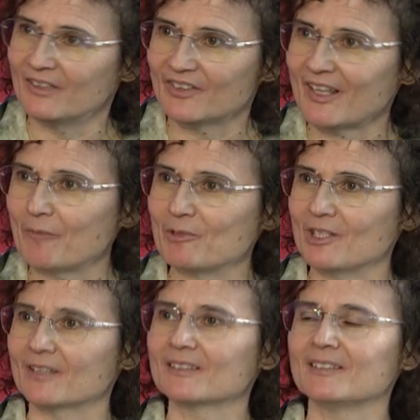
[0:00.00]
I
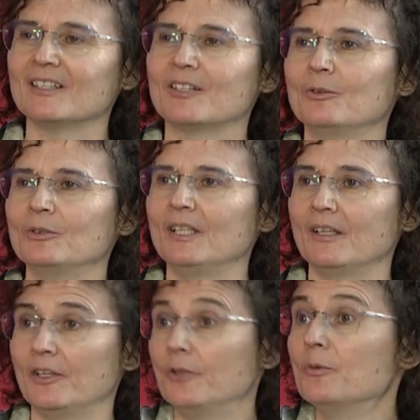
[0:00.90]
will mention in my
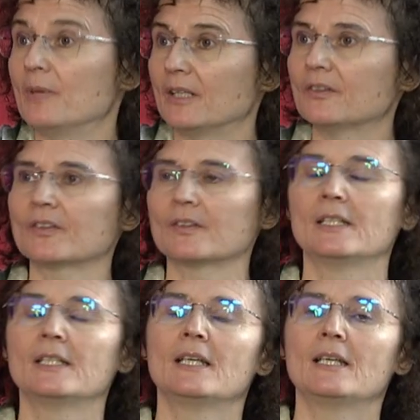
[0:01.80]
lecture today, I
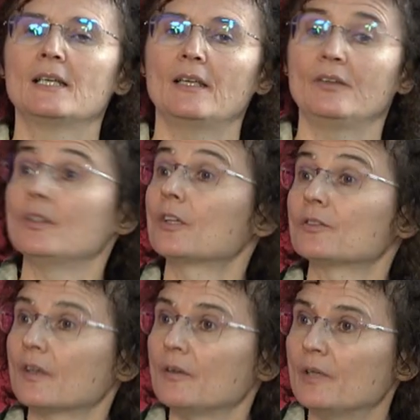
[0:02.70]
was
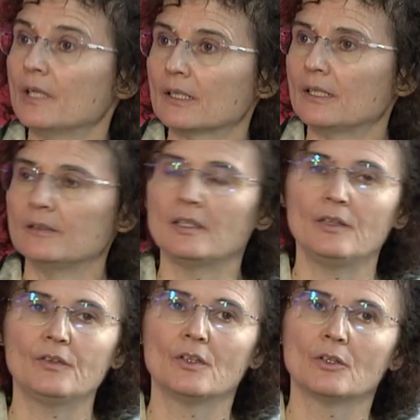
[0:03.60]
so
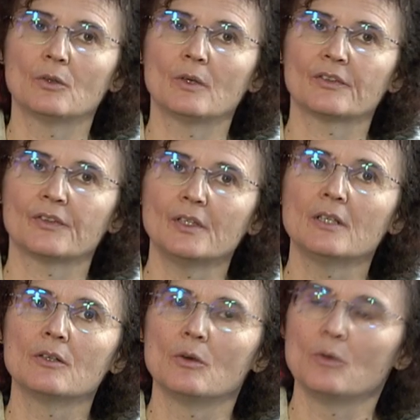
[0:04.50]
amazed of
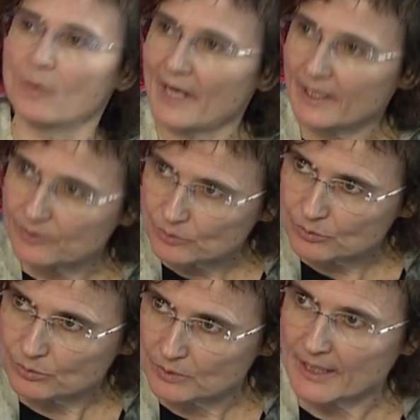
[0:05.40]
finding at
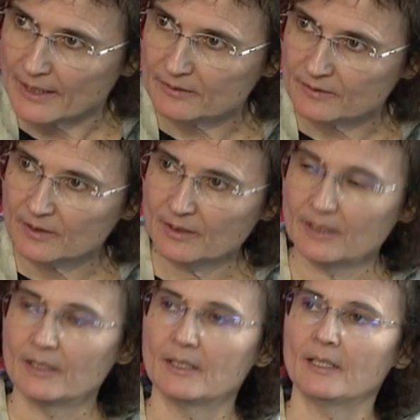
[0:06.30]
the KAUST
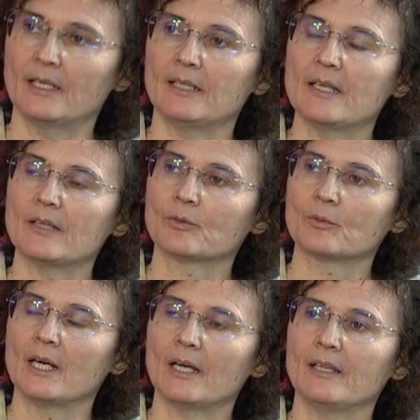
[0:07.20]
Museum, there
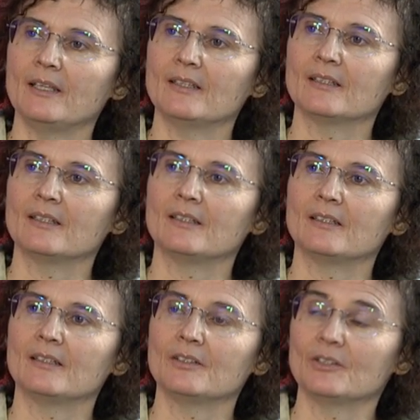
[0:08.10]
is a
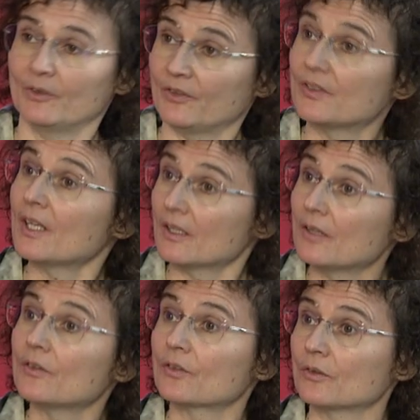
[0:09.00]
description of the
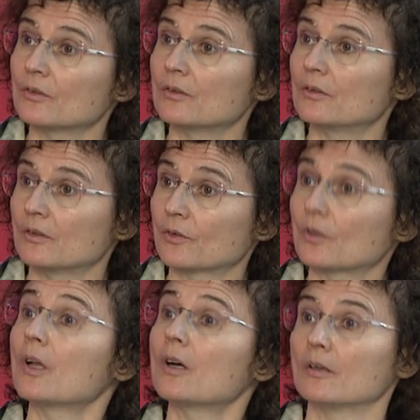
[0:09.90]
six
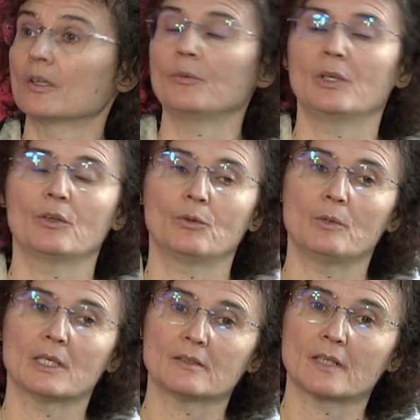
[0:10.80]
necessities,
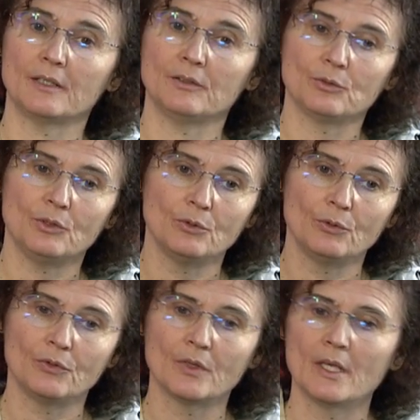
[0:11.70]
essential
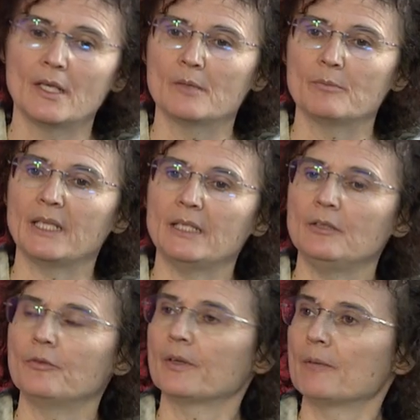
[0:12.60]
things that we require,
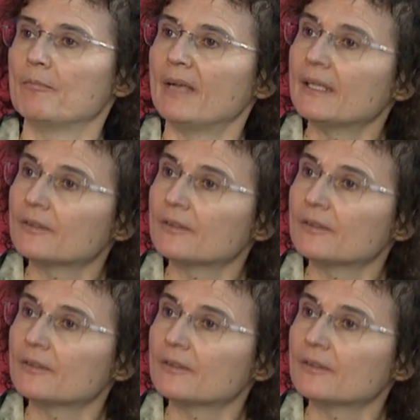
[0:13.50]
that the